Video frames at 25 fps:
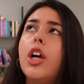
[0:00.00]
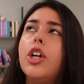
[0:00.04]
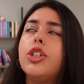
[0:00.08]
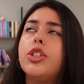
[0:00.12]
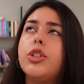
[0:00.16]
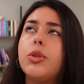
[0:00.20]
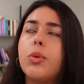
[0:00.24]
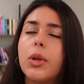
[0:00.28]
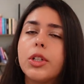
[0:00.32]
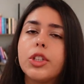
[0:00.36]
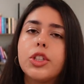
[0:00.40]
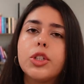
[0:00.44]

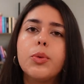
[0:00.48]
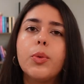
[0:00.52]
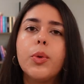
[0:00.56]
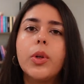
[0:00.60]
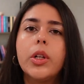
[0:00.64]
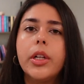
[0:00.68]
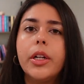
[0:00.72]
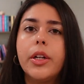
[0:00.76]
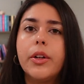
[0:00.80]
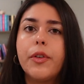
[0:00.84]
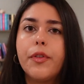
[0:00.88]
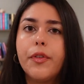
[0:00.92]
She wants to
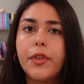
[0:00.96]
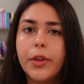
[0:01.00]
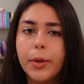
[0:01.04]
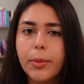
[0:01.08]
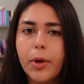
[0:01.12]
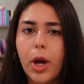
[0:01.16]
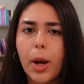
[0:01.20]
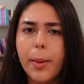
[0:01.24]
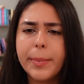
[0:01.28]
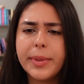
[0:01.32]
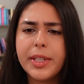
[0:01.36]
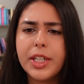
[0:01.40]
win a film
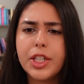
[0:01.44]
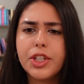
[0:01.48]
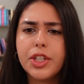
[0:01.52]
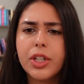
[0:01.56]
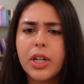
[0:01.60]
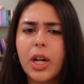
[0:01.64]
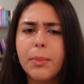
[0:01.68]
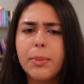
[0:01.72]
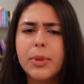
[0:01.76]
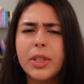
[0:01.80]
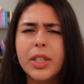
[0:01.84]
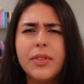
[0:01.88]

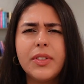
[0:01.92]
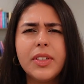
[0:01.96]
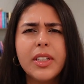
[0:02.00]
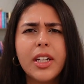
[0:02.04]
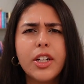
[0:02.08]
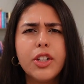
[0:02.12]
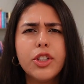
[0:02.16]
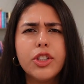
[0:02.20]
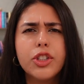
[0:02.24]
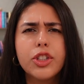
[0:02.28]
competition, I believe to get a